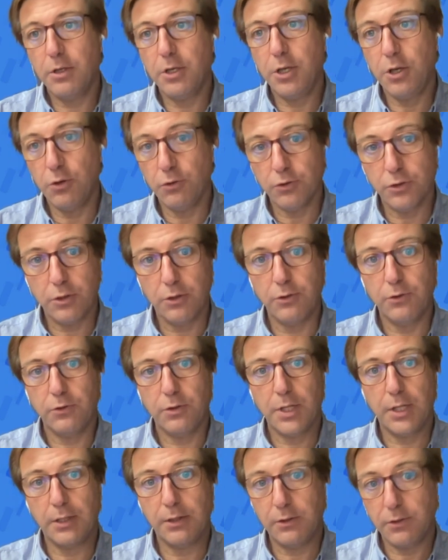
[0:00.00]
users,
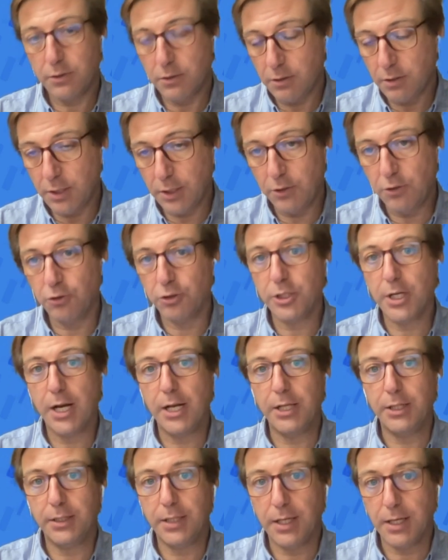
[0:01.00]
that's net
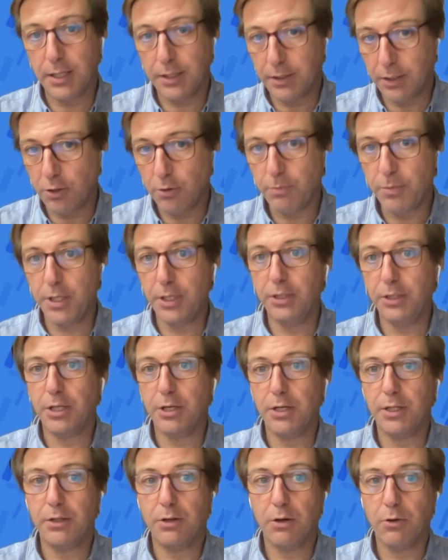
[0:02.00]
neutrality and the open
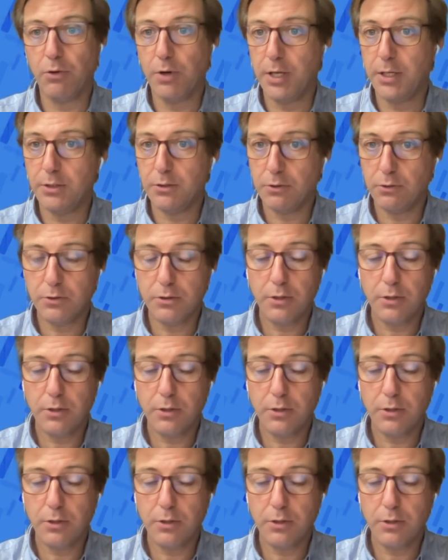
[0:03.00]
internet regulations.